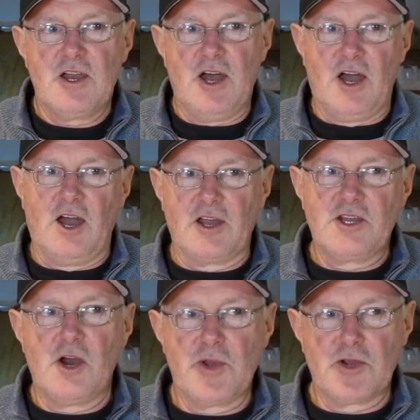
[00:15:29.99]

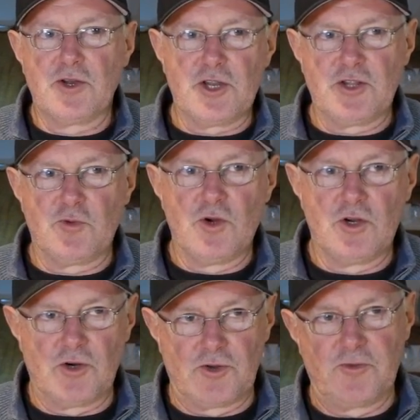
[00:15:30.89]
going on in the
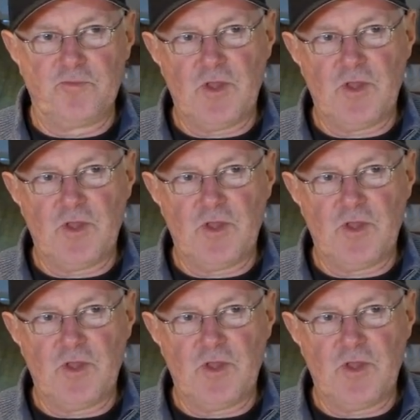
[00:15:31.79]
world.